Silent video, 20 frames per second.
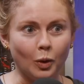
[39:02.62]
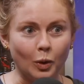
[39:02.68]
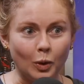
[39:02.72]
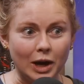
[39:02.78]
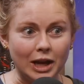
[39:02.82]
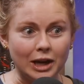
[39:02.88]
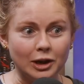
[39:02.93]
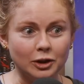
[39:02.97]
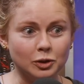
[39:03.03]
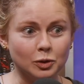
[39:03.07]

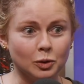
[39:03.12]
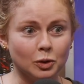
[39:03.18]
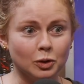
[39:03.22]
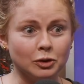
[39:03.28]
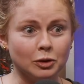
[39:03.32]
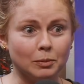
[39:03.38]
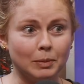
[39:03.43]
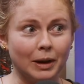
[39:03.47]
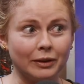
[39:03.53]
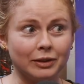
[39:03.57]
well,
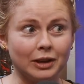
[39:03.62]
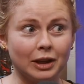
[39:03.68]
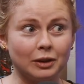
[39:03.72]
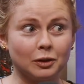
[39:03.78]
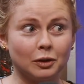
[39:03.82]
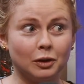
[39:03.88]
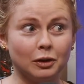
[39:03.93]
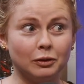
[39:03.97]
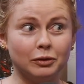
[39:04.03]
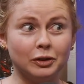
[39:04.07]
George, about
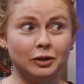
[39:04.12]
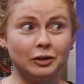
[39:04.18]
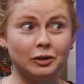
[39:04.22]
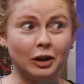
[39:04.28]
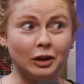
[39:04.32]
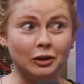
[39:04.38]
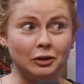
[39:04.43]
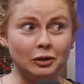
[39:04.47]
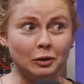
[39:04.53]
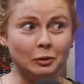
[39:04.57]
that
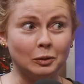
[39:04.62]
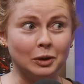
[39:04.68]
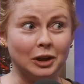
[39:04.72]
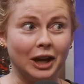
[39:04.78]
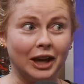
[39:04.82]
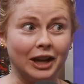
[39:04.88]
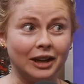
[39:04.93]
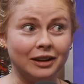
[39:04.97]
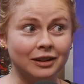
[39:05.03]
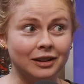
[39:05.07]
conversation we
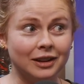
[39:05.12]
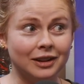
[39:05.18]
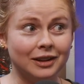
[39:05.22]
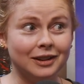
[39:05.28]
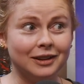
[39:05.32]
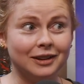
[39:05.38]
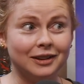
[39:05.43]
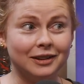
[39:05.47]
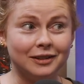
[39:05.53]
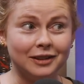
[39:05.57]
had,
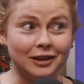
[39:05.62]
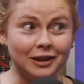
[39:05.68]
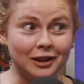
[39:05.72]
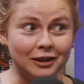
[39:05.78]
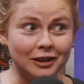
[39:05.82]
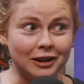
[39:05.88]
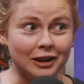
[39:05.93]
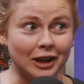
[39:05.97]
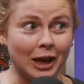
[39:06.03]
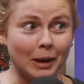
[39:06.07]
is
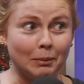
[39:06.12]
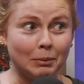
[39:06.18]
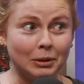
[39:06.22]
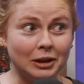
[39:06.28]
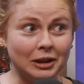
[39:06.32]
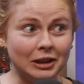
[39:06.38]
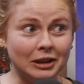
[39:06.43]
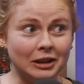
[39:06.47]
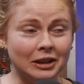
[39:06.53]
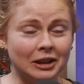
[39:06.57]
anything
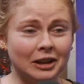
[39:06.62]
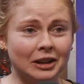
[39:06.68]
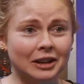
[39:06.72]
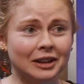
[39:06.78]
happening?